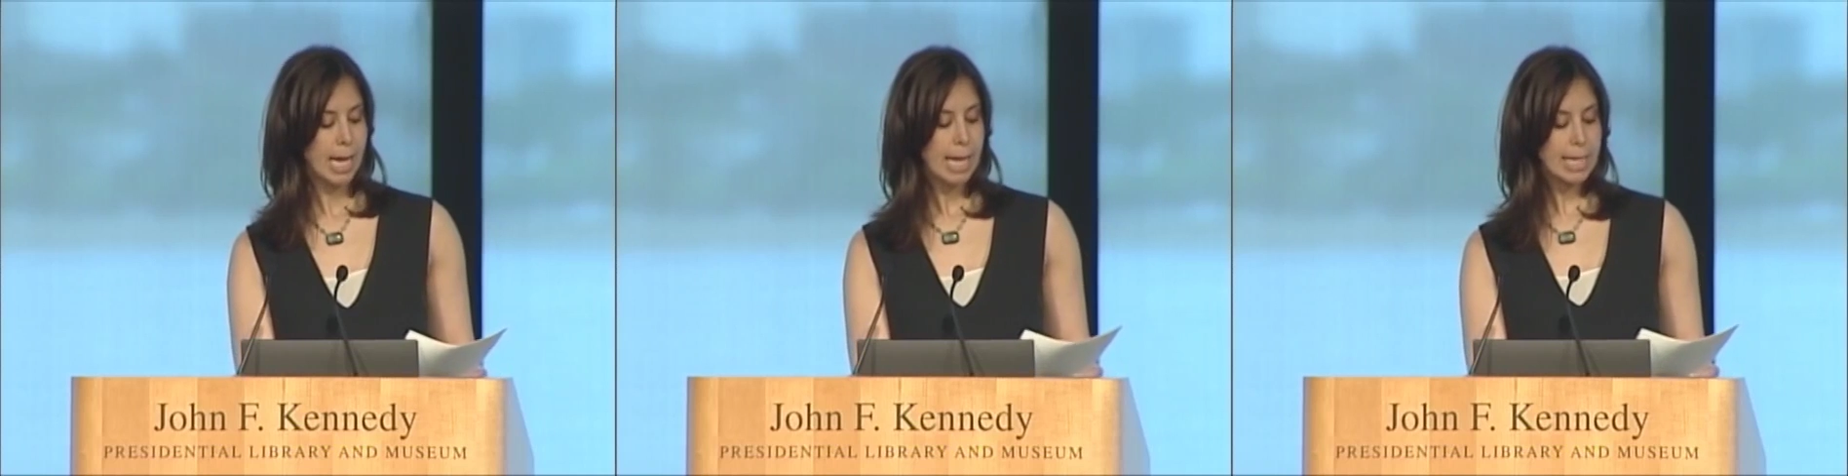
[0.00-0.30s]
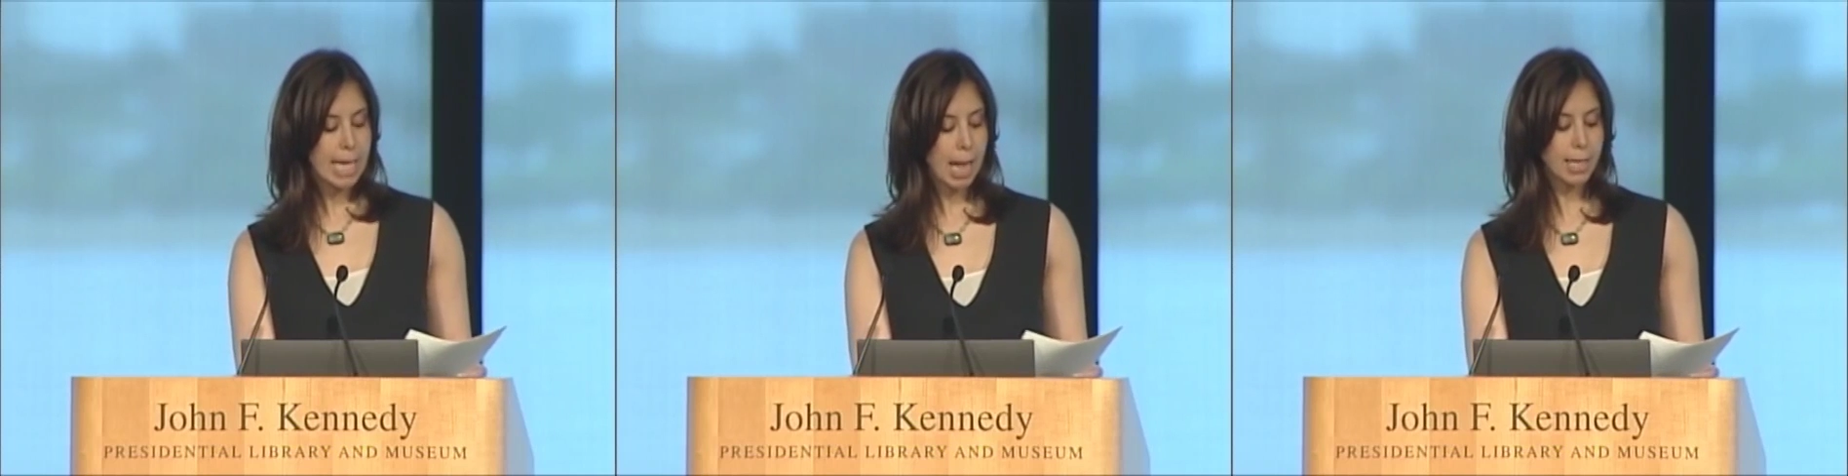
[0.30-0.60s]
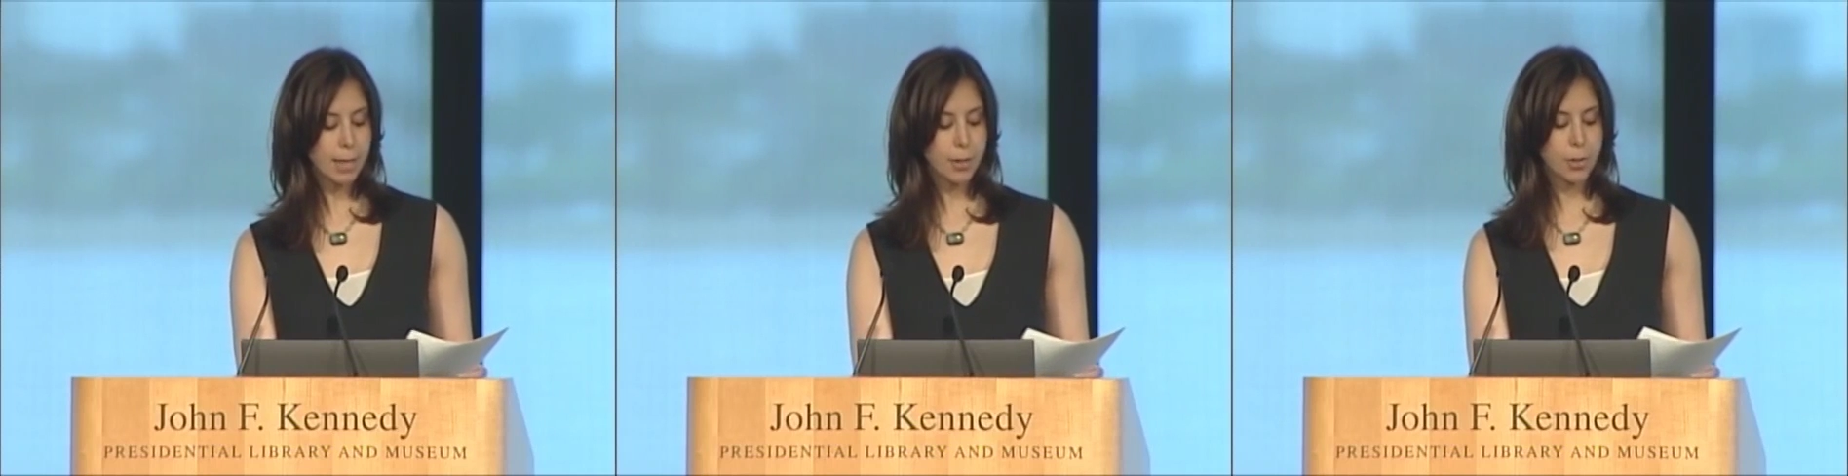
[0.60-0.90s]
in
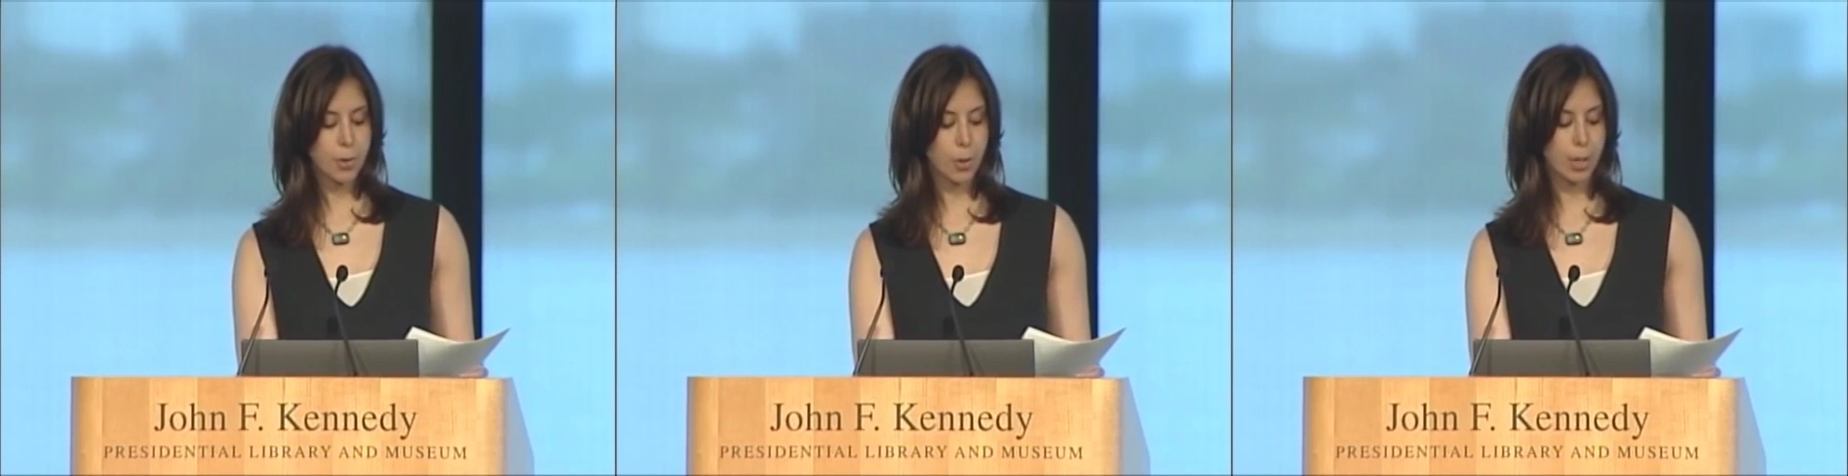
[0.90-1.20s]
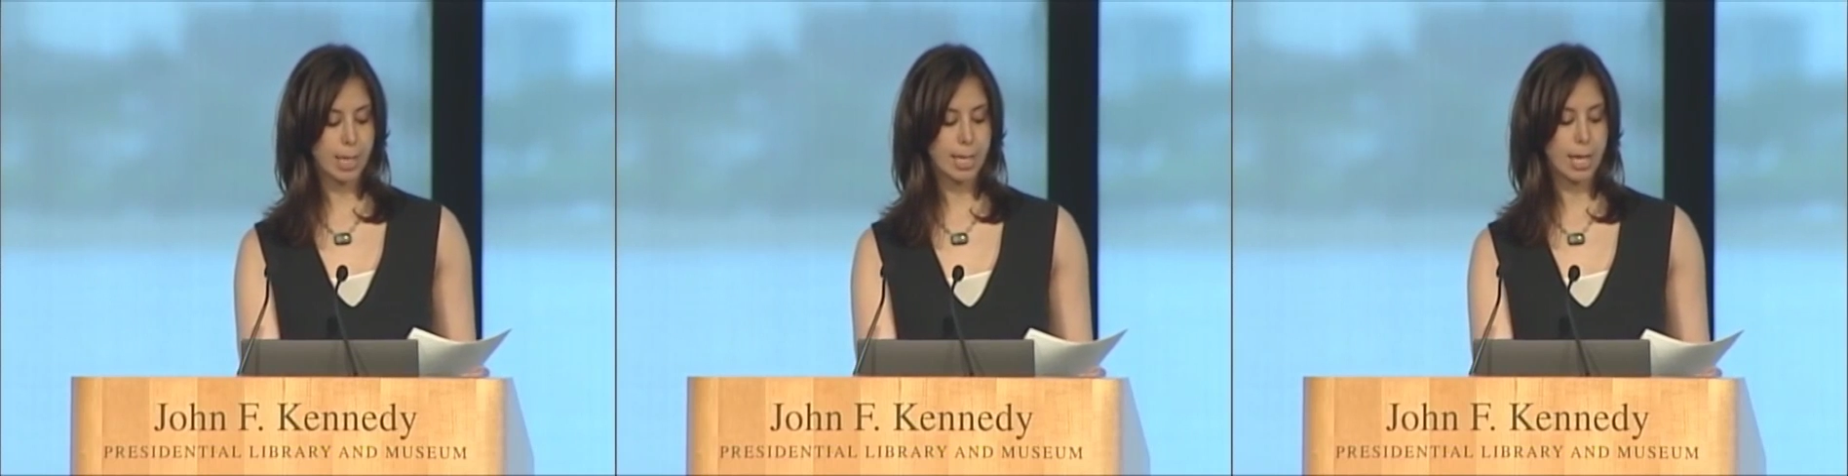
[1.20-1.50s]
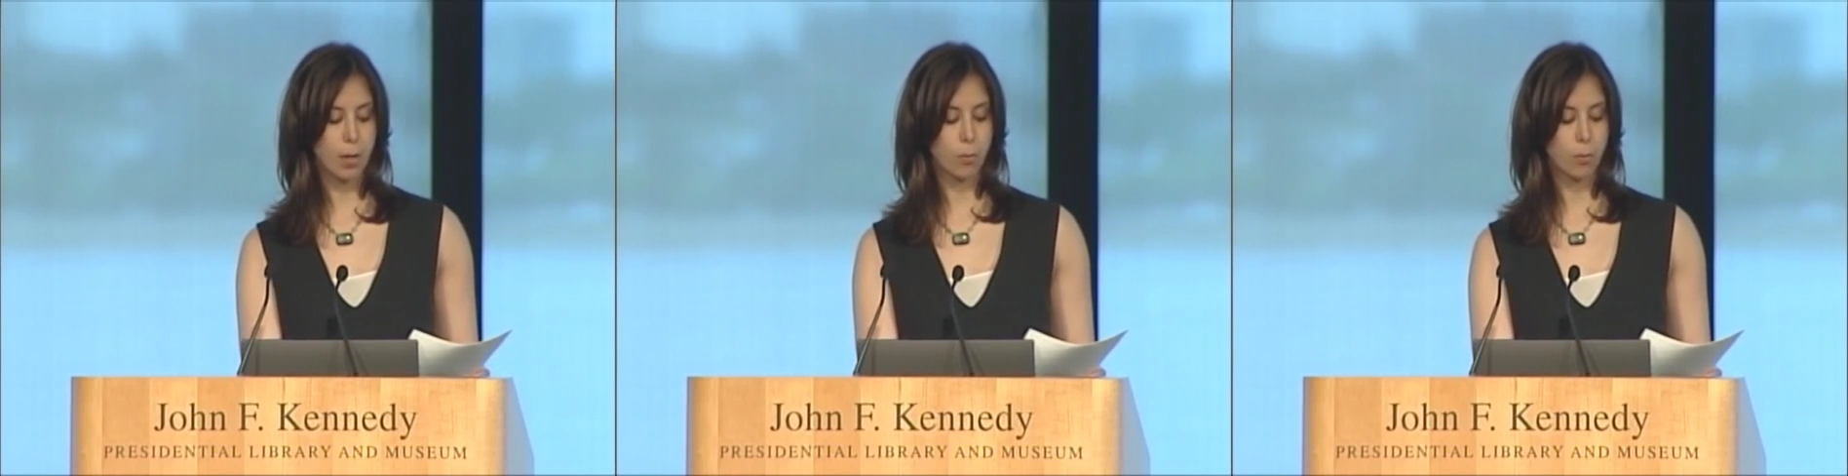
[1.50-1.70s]
telling their stories in a